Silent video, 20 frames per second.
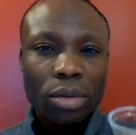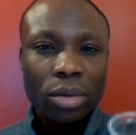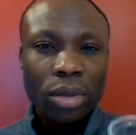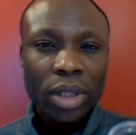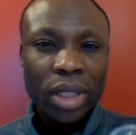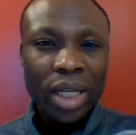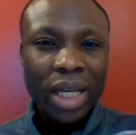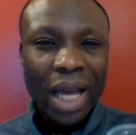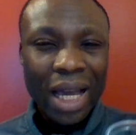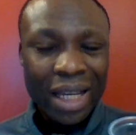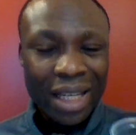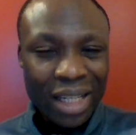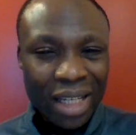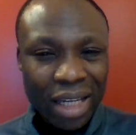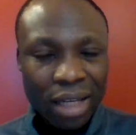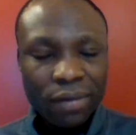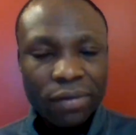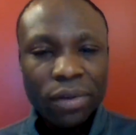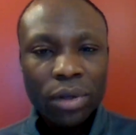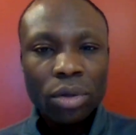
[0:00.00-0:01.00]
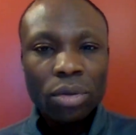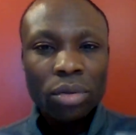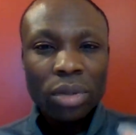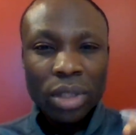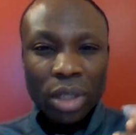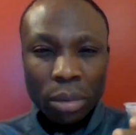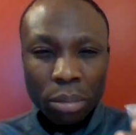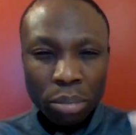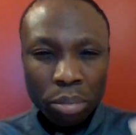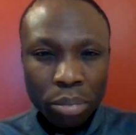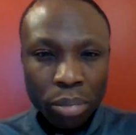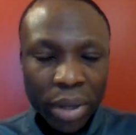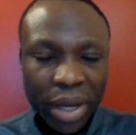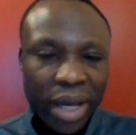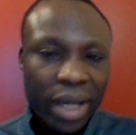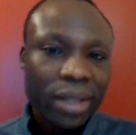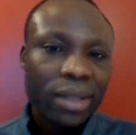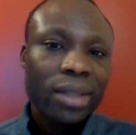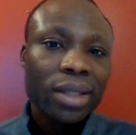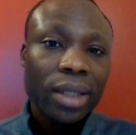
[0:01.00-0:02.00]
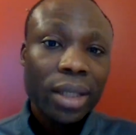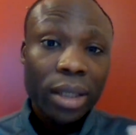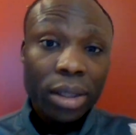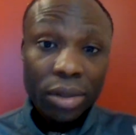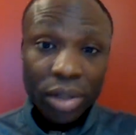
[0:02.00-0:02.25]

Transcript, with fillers: it can give you the best